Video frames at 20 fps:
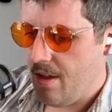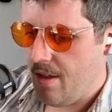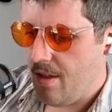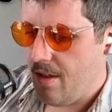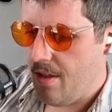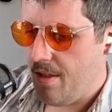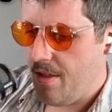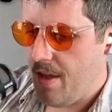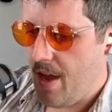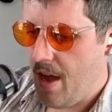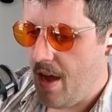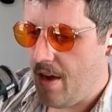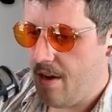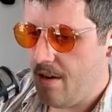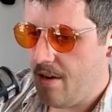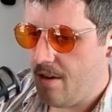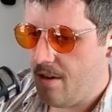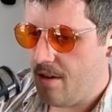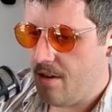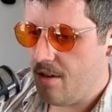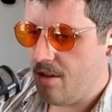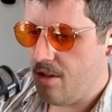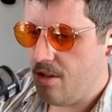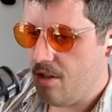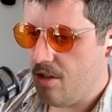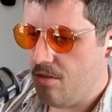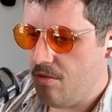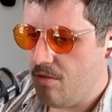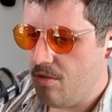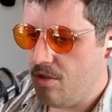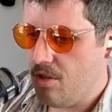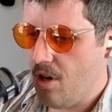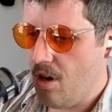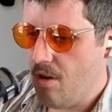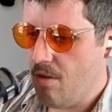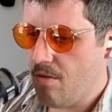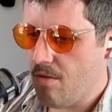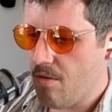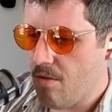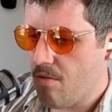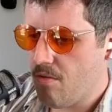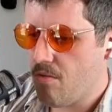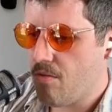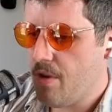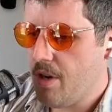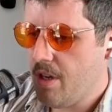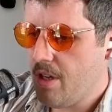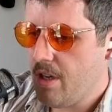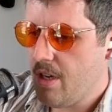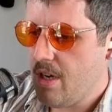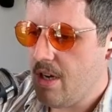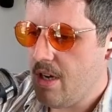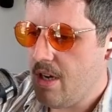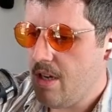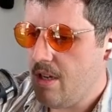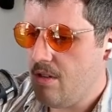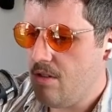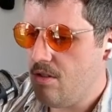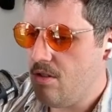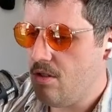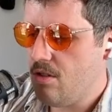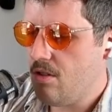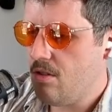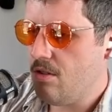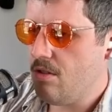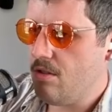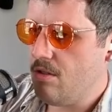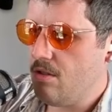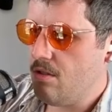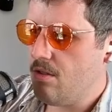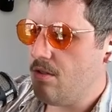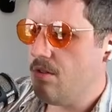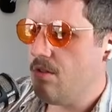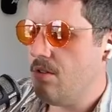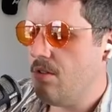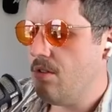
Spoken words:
then you don't really need to,